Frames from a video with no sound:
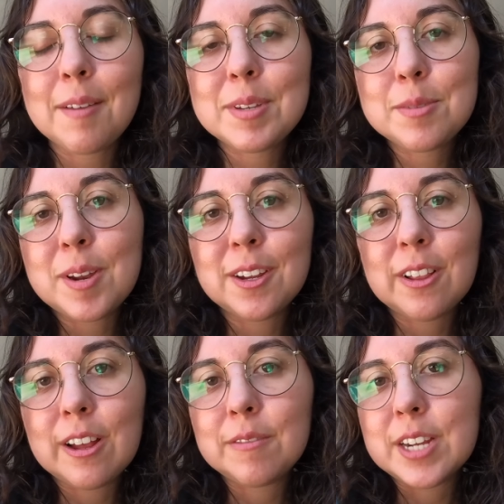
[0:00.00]
I've been spending a
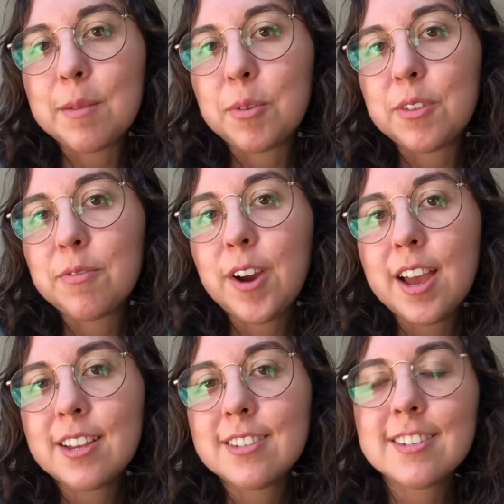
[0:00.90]
lot of time with
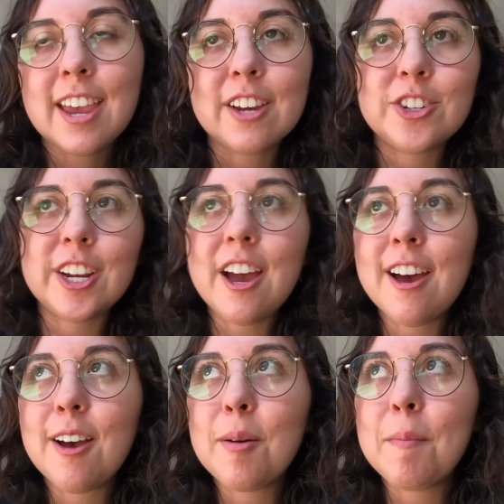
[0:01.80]
friends, catching
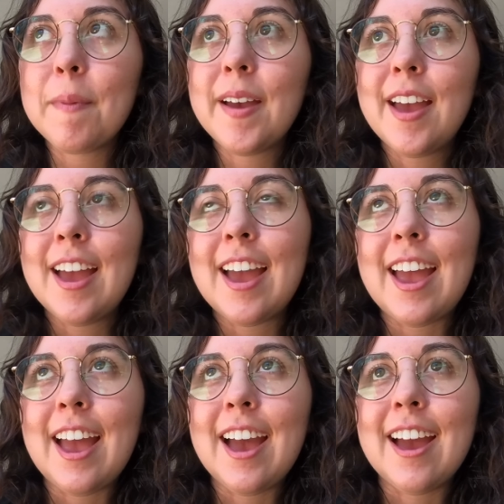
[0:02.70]
up,
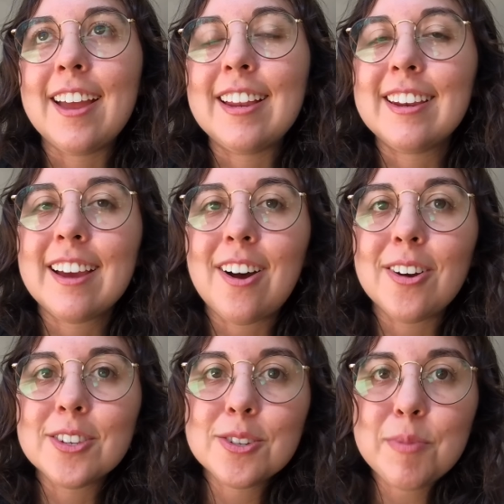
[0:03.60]
and
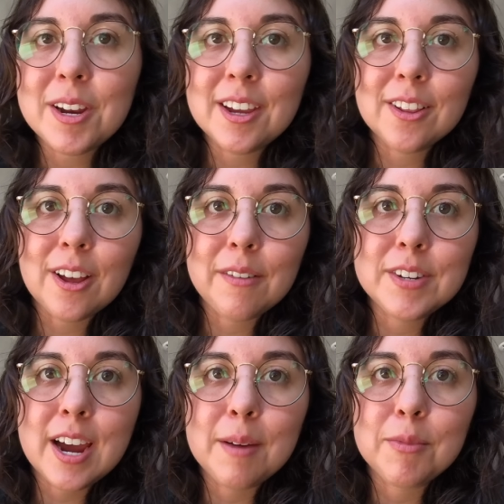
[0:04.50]
also spending a lot of
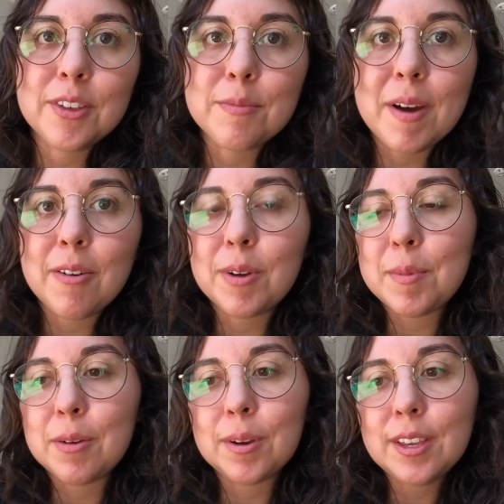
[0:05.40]
time with one of
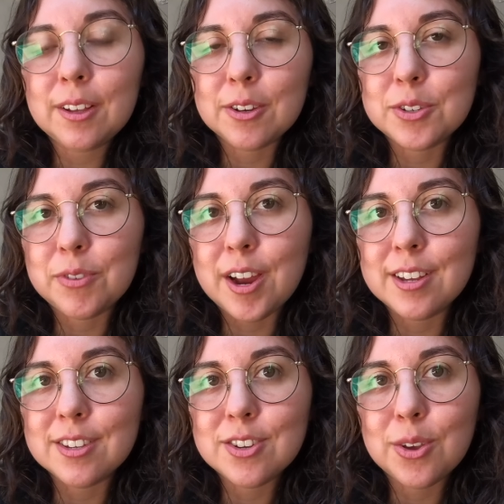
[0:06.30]
my really close
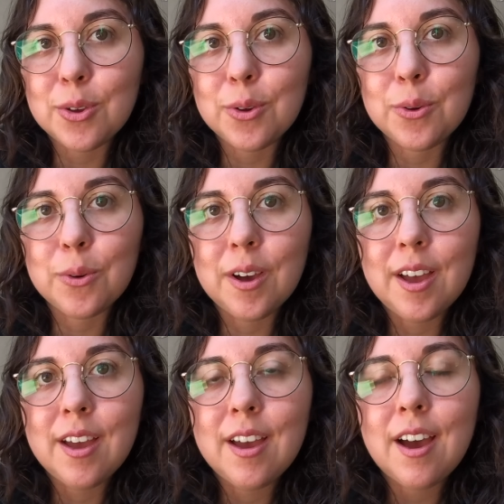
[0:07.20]
friends who
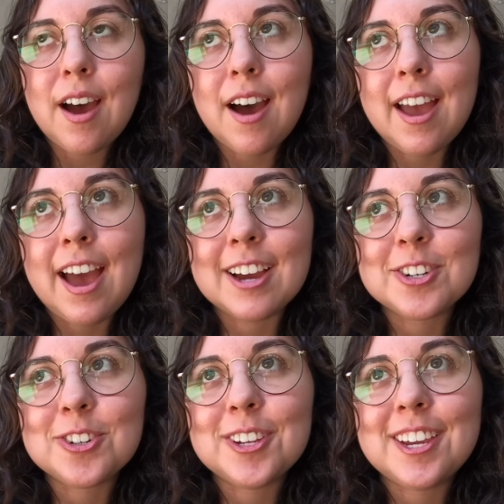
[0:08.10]
I
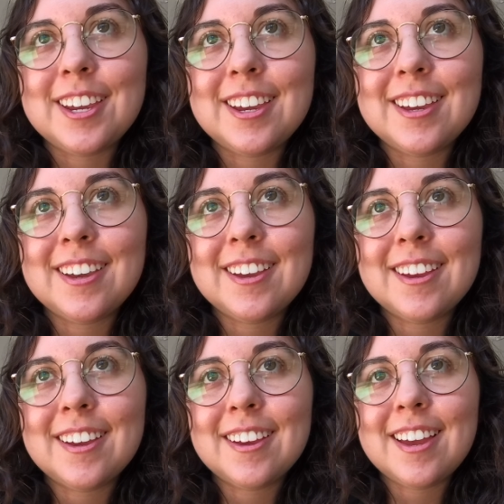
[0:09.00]
actually
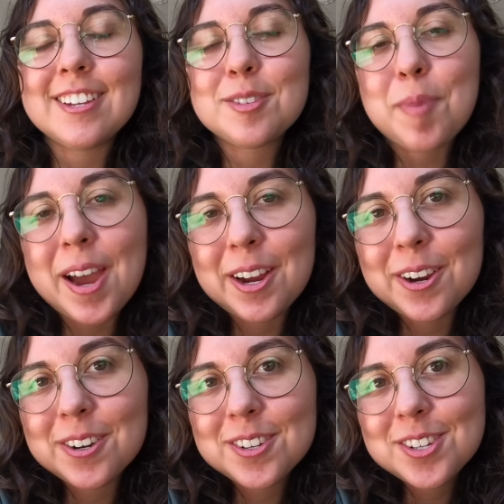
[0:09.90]

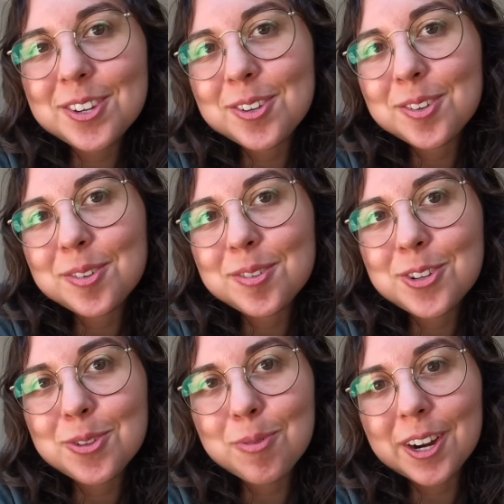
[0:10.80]
inspired to
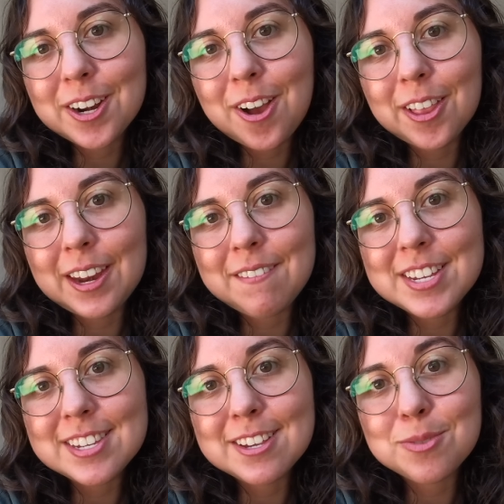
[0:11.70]
do the work and holiday
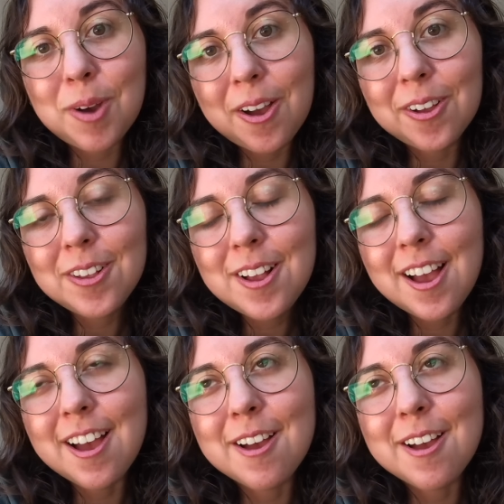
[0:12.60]
visa as well.